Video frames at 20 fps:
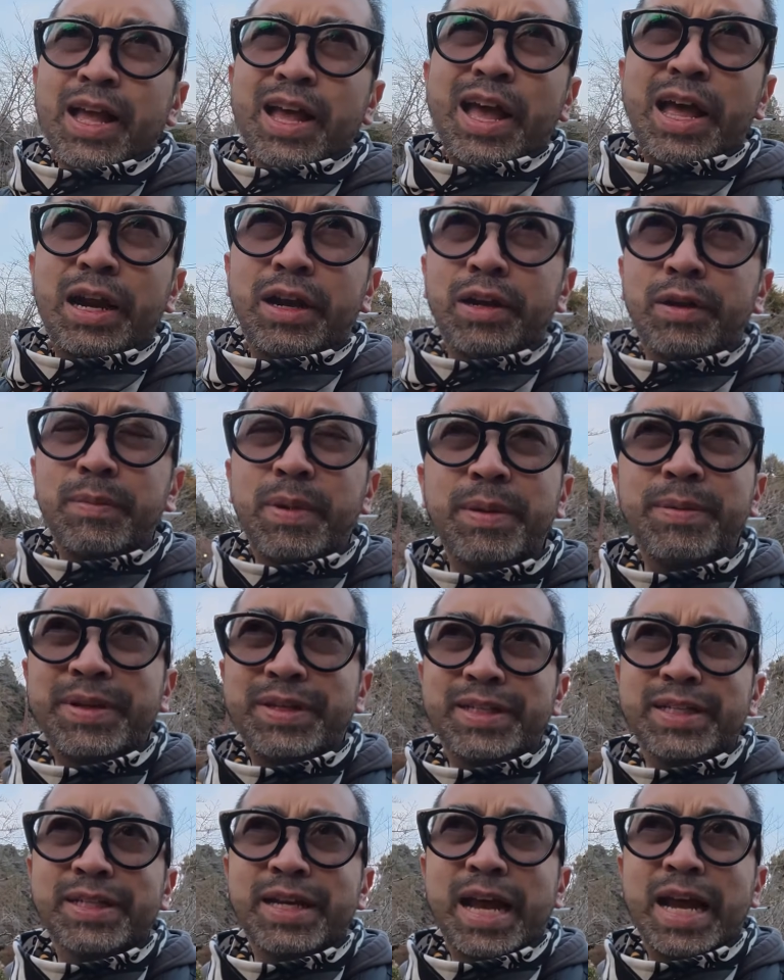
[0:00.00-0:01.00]
I don't know, maybe
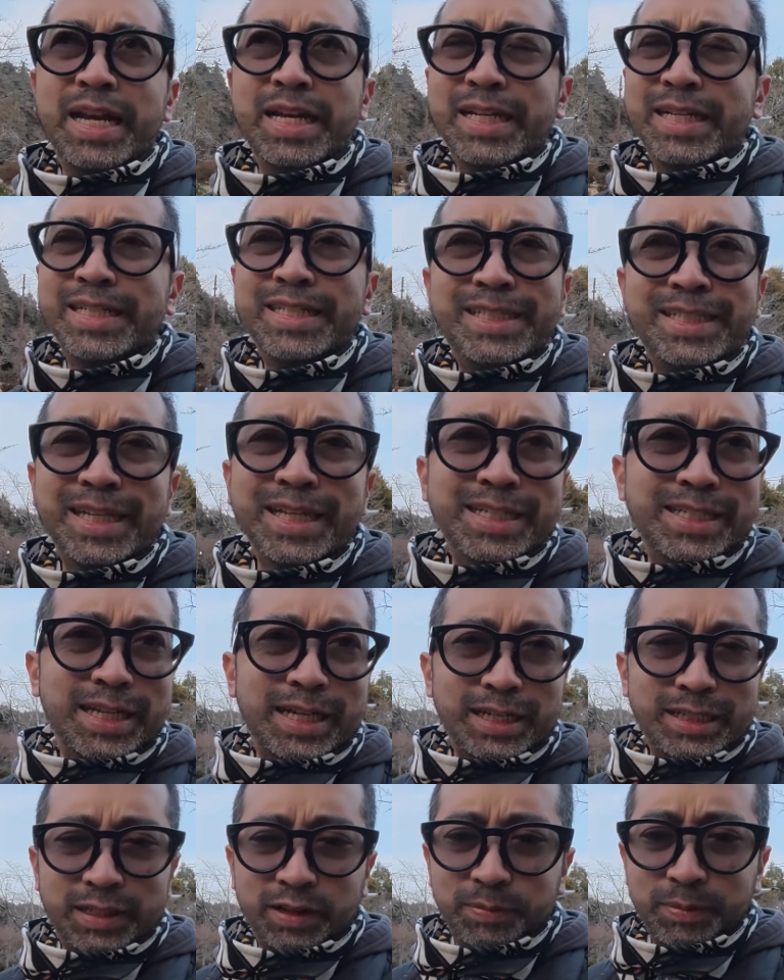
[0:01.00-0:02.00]
96,
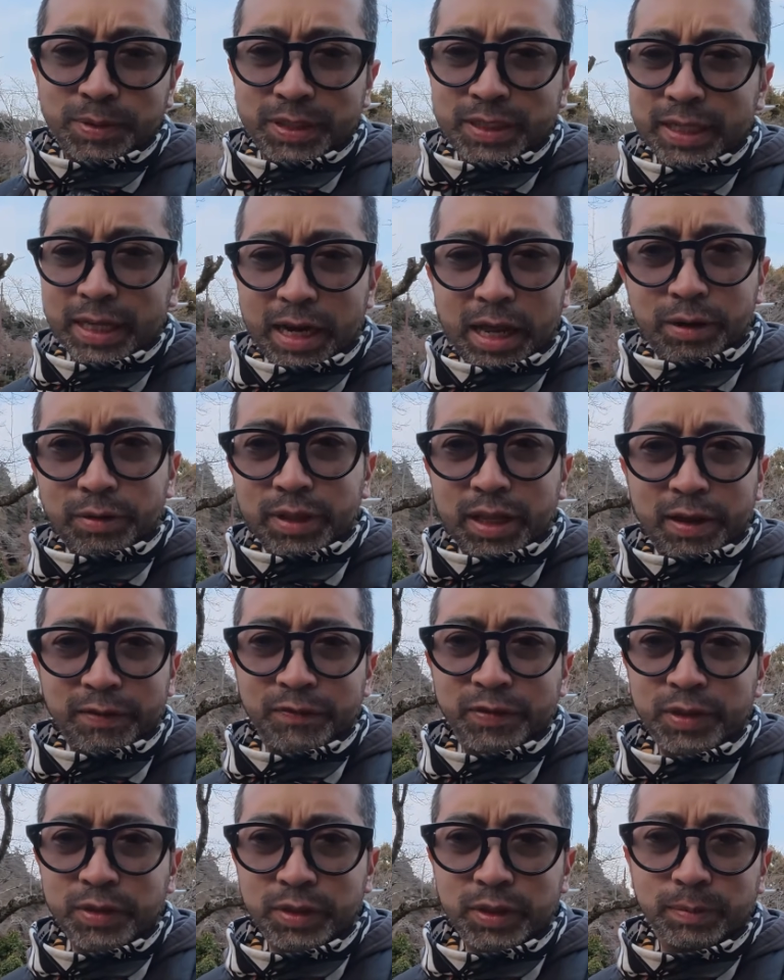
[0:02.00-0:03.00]
97%. I don't think I've
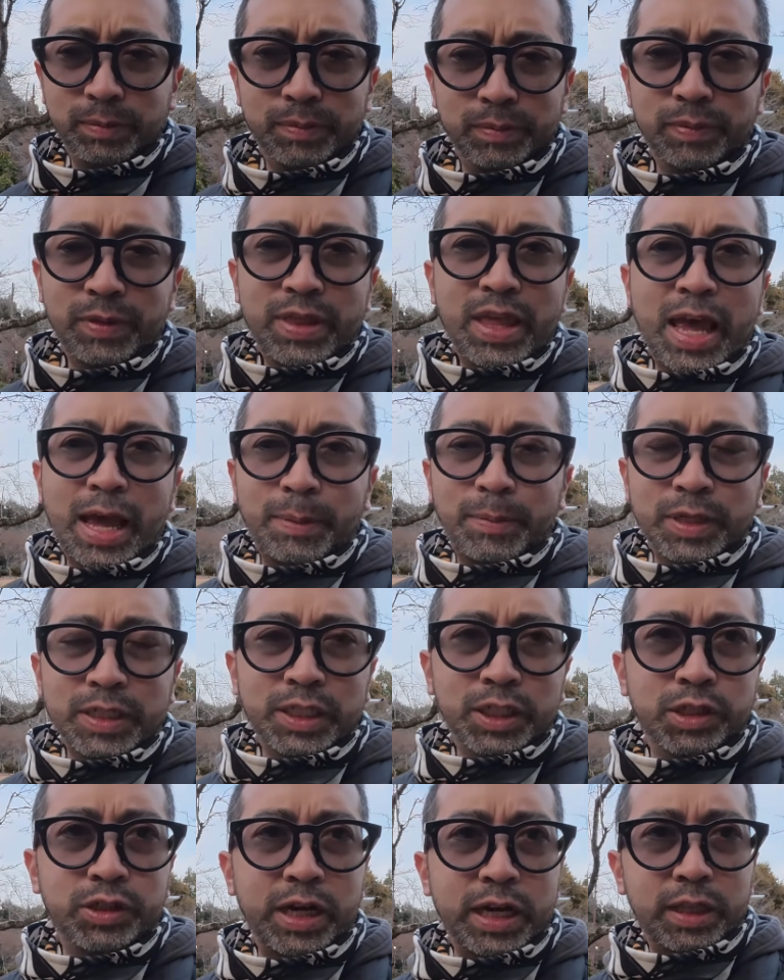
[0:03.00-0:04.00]
used them that much
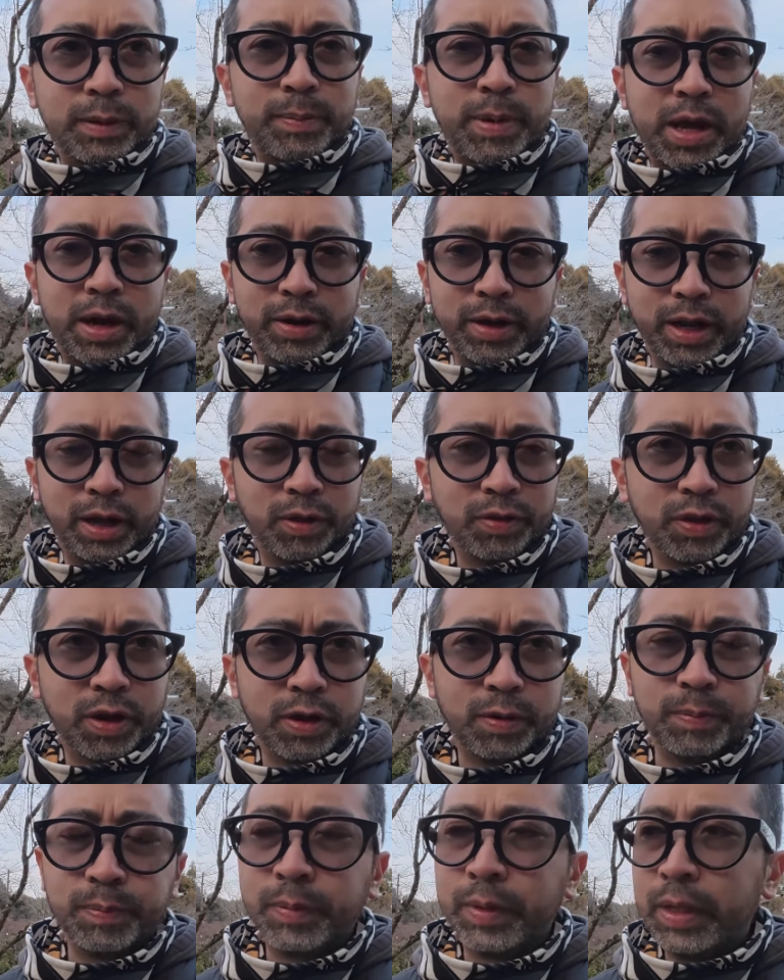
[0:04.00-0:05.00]
to drain the battery health on
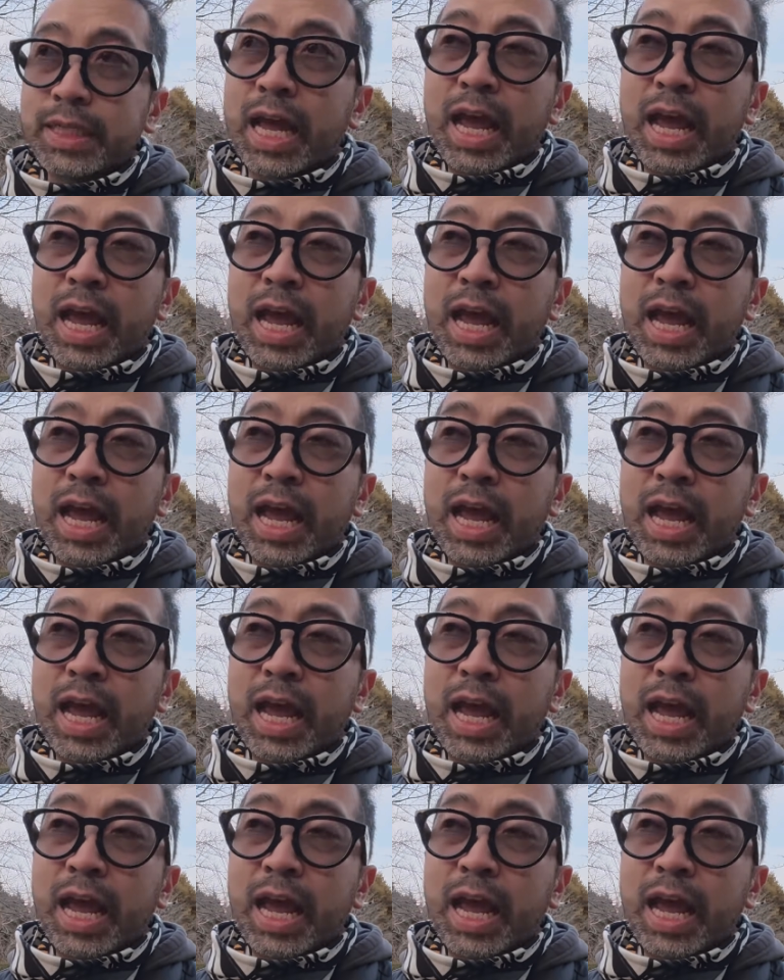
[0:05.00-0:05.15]
them.